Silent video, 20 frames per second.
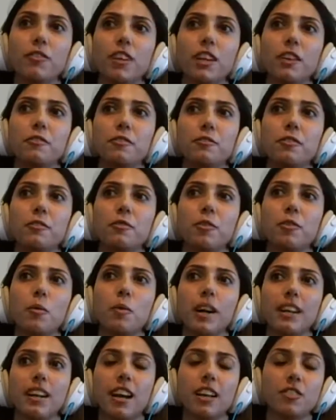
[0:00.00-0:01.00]
if we
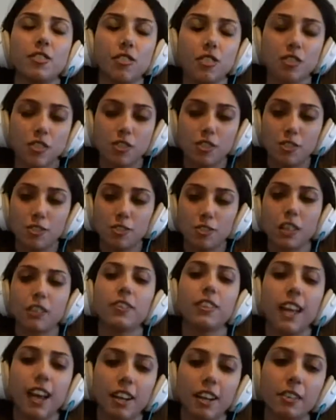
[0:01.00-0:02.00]
were not just strict
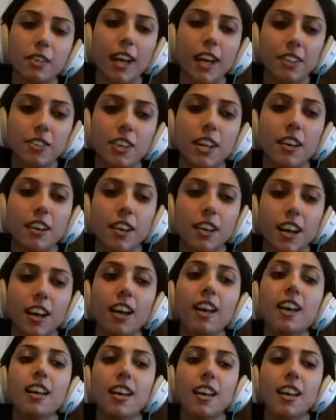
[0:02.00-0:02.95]
with our criteria